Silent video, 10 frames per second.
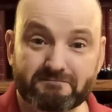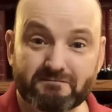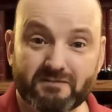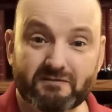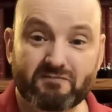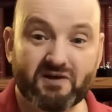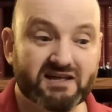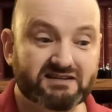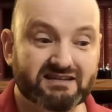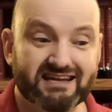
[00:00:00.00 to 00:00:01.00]

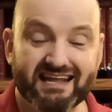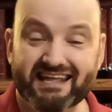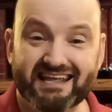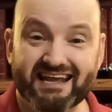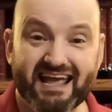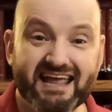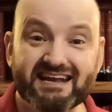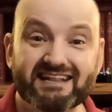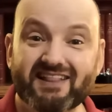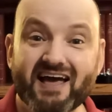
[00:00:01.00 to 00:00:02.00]
But he
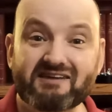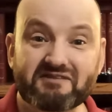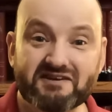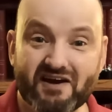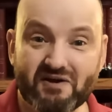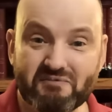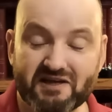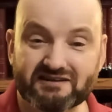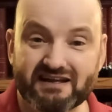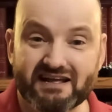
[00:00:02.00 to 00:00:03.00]
didn't like
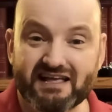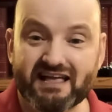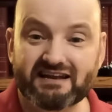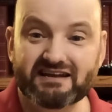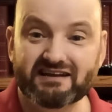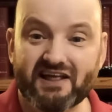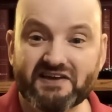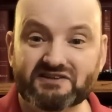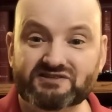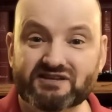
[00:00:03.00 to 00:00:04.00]
retirement. He didn't
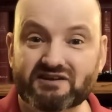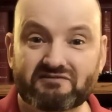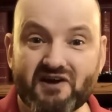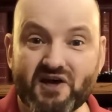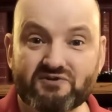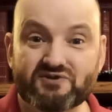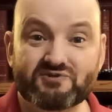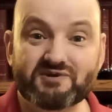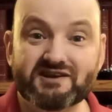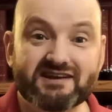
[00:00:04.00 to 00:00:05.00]
like sitting around
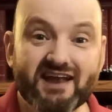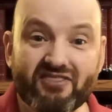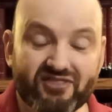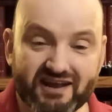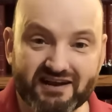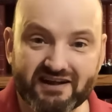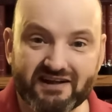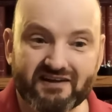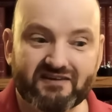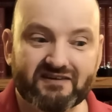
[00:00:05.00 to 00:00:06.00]
doing nothing,
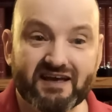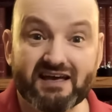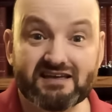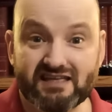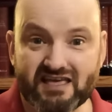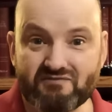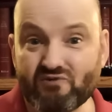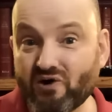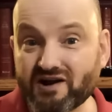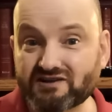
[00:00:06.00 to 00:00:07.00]
okay? He
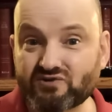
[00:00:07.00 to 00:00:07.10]
wanted to